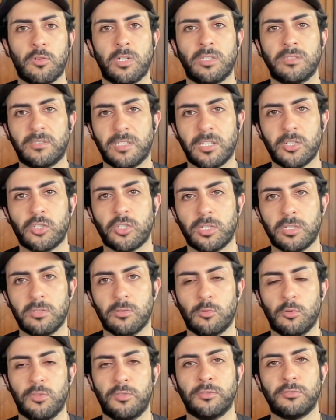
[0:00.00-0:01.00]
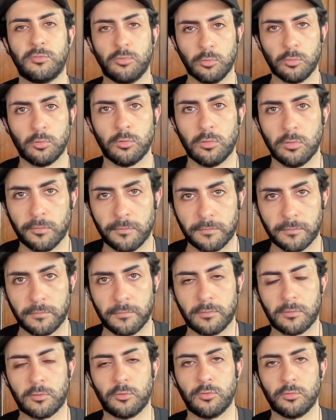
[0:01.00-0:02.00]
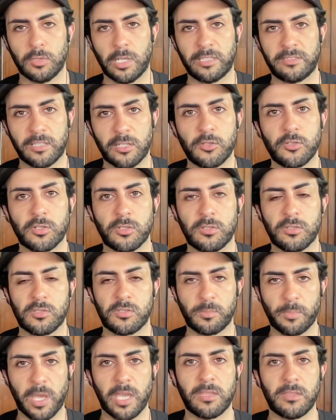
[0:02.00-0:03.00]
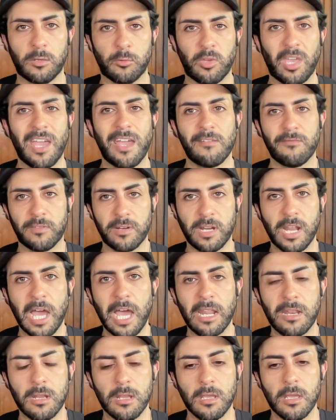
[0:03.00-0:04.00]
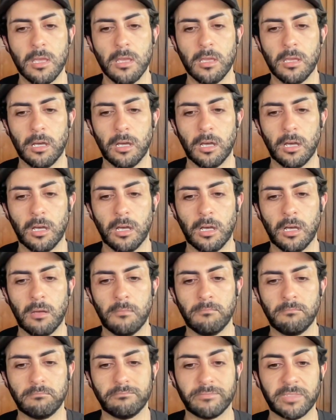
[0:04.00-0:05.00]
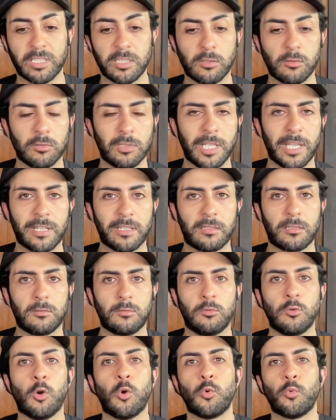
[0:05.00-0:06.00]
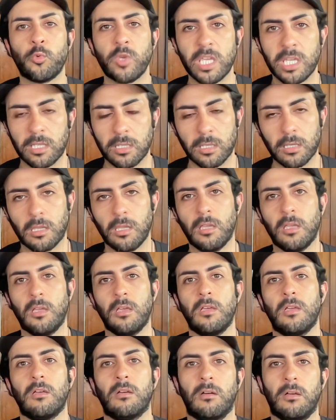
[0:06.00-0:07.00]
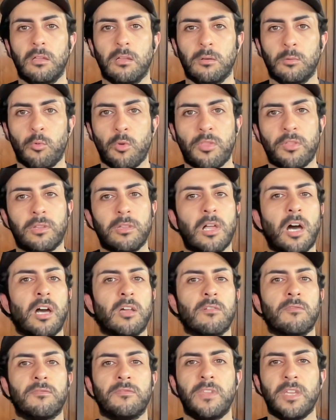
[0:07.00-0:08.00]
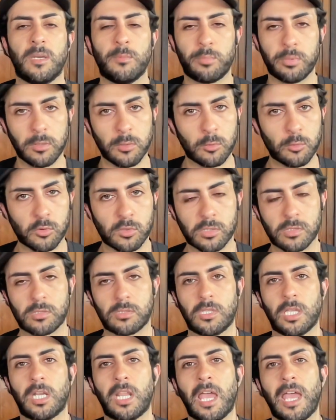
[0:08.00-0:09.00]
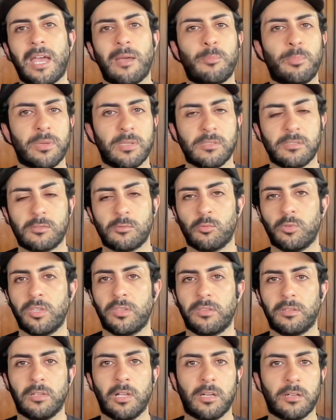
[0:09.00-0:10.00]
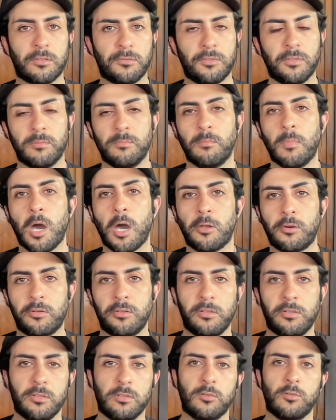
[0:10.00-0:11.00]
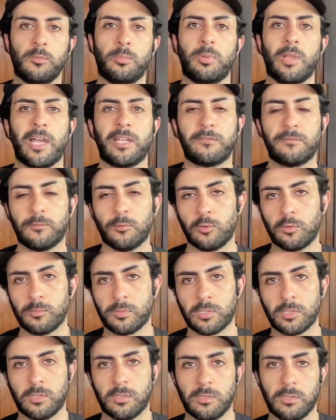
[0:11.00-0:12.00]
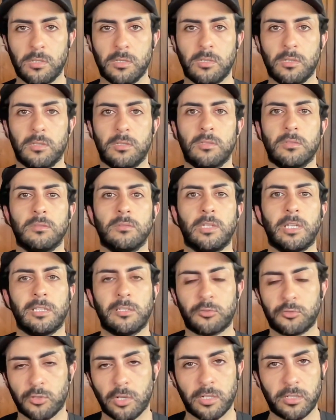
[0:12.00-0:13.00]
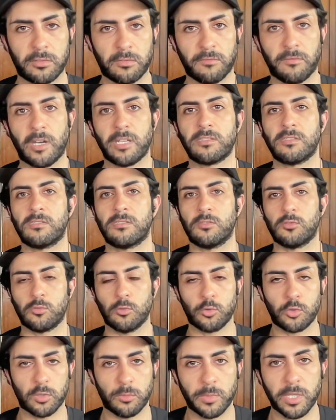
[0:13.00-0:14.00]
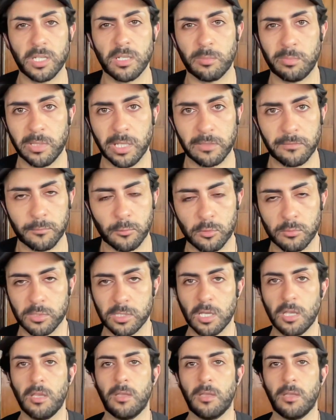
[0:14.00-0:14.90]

attention, or the tool of attention span that we have, and not let it go weak with a lot of the abuse that happens with a lot of the modern platforms and electronic devices and social media platforms